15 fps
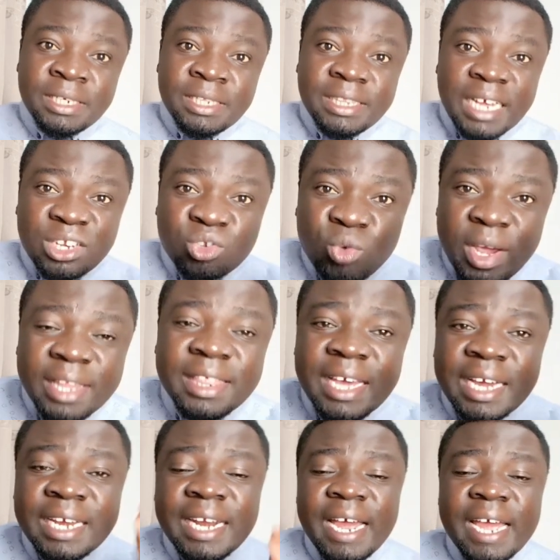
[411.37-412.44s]
That's why
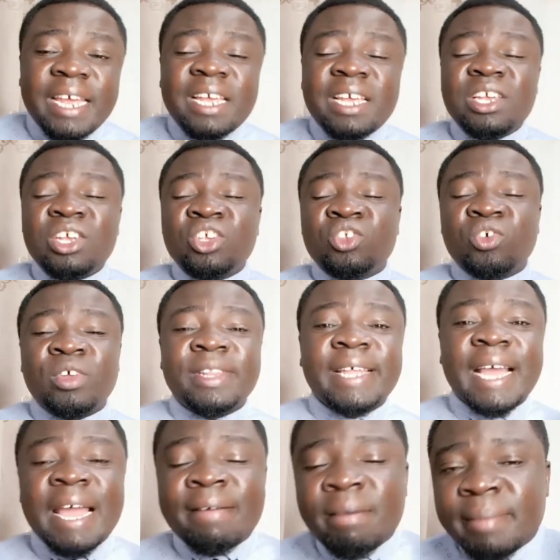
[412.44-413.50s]
their cry is on the
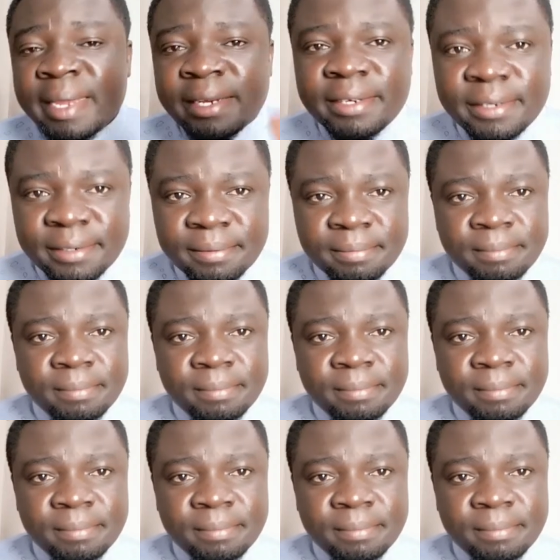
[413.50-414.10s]
government.